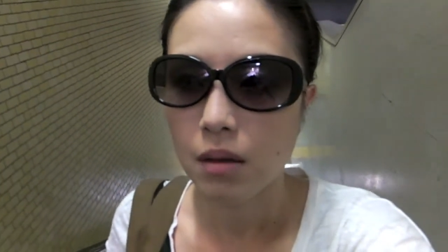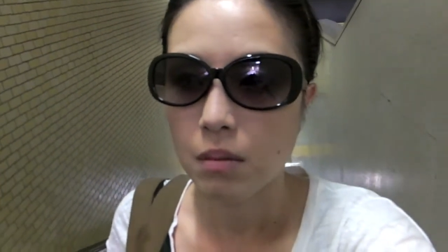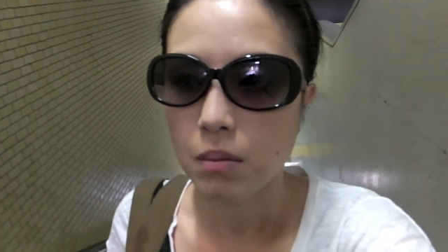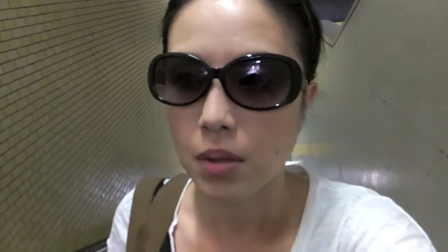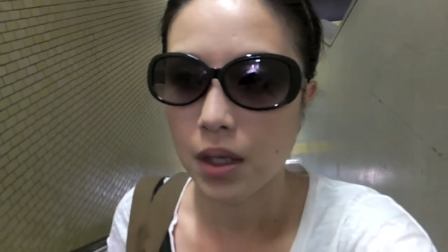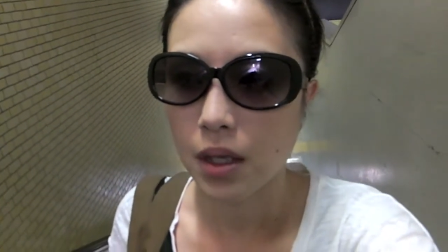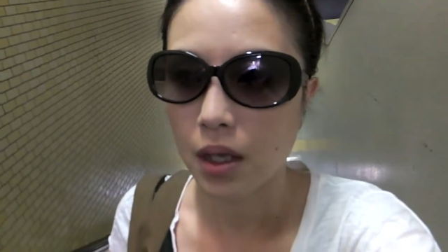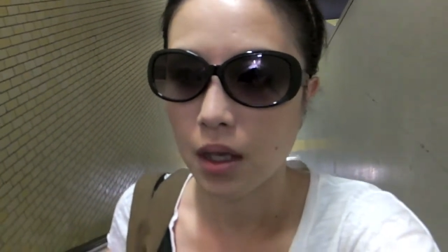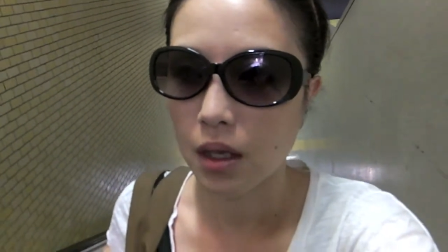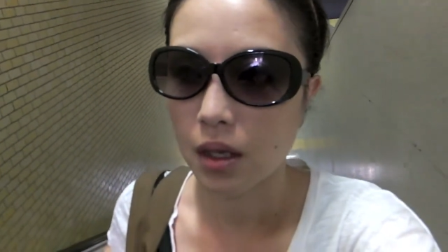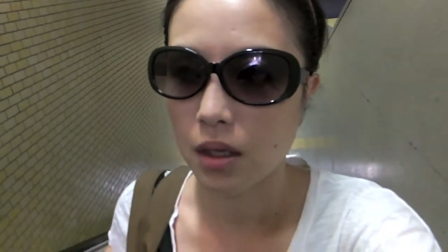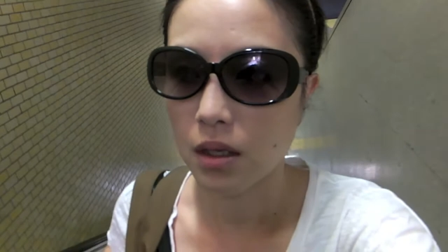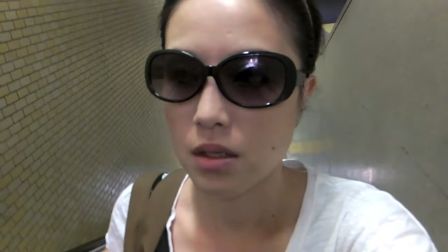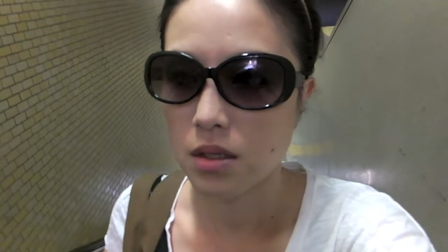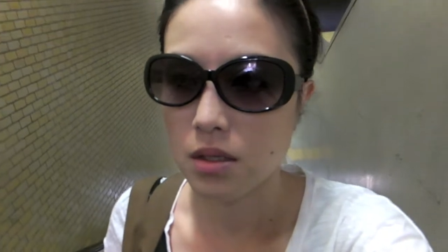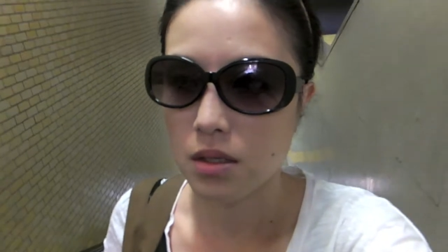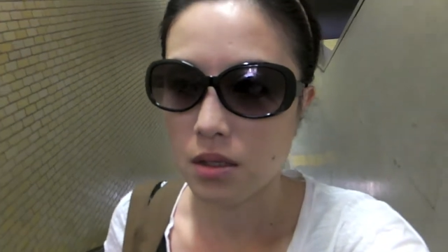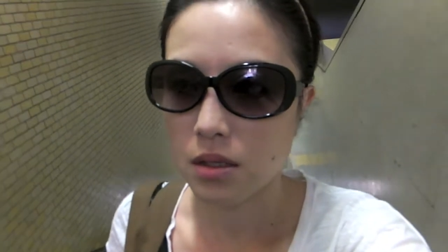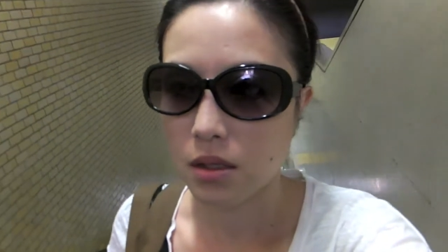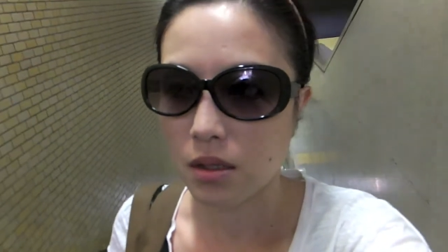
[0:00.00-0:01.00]

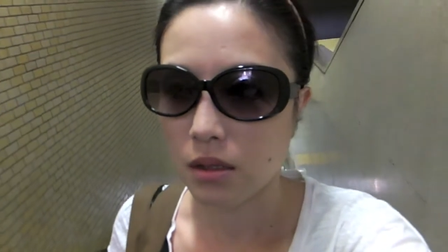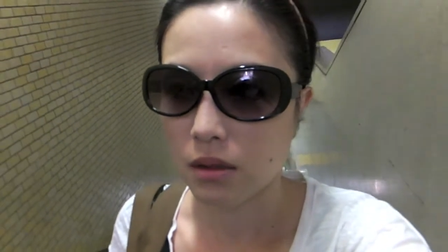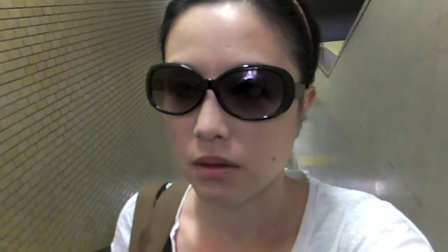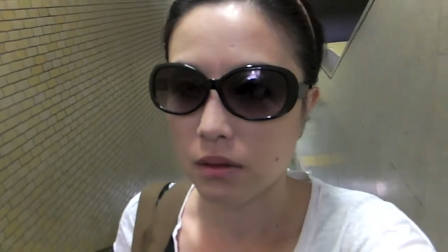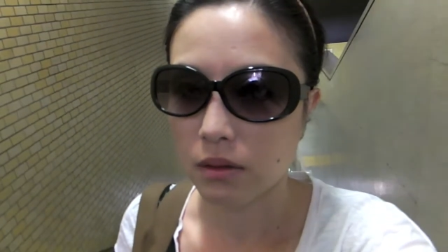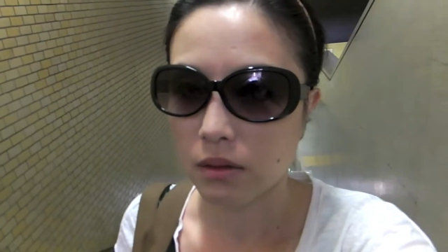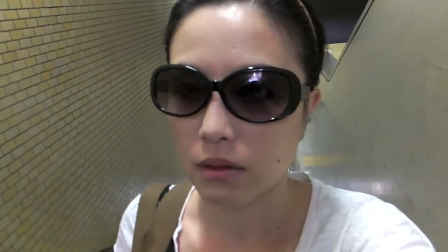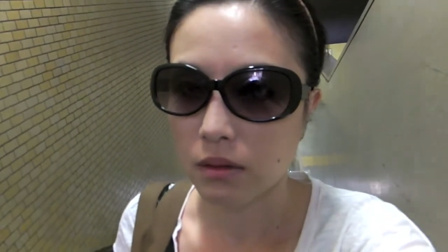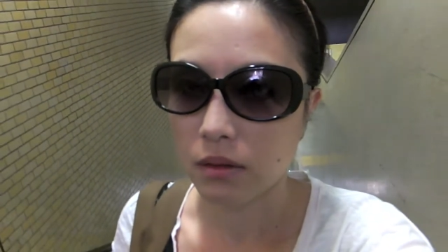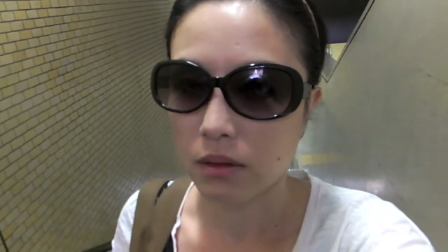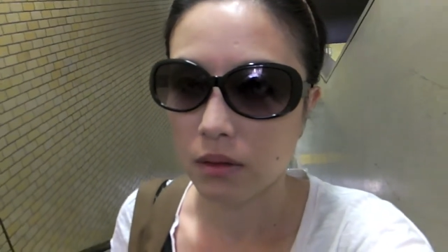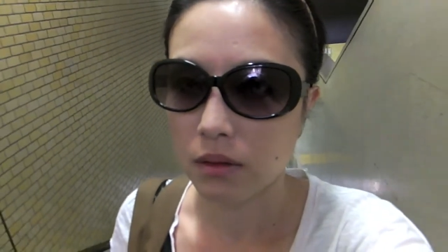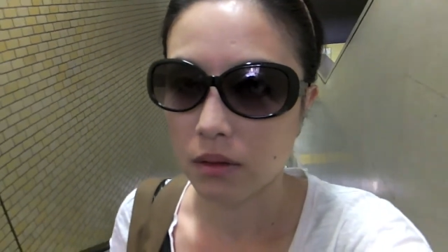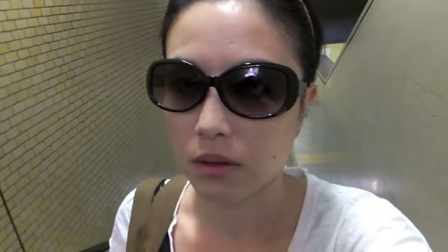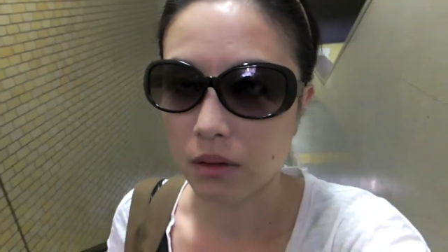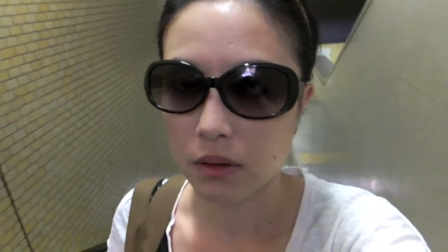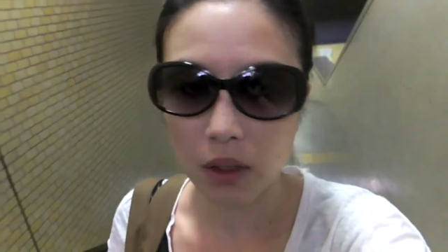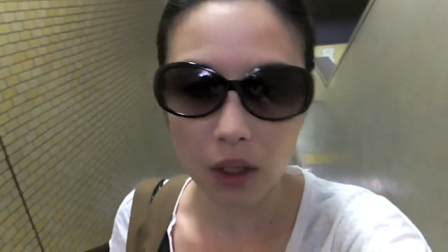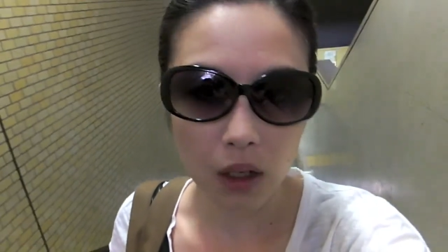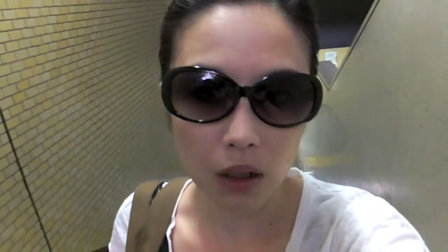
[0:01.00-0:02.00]
because,
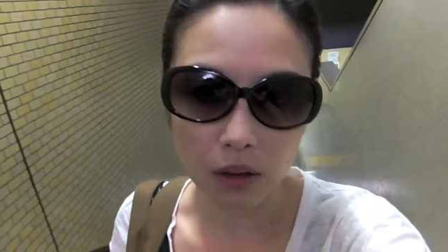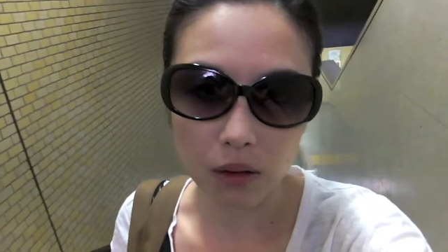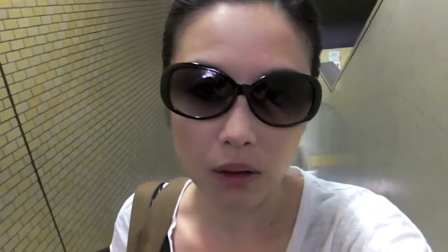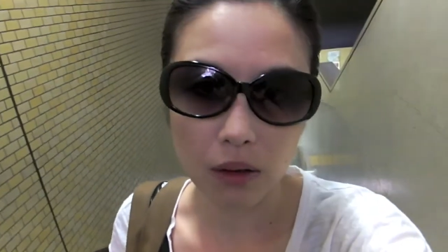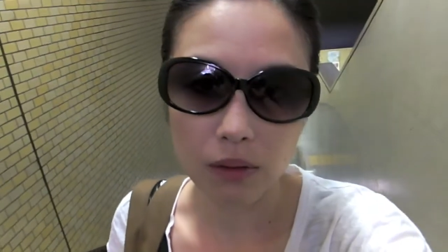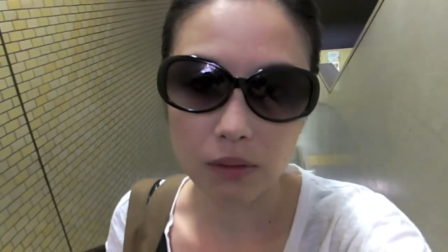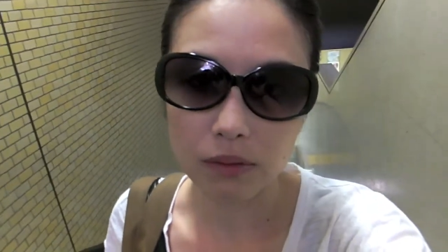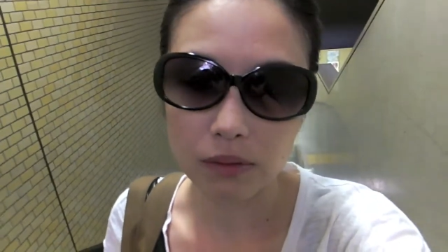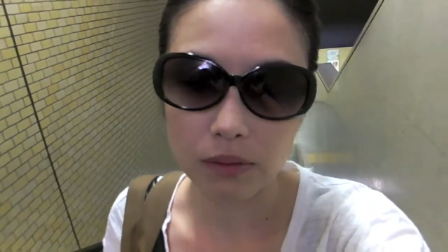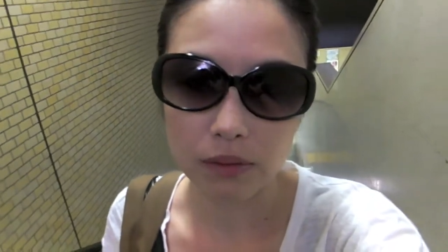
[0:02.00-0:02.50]
I don't know,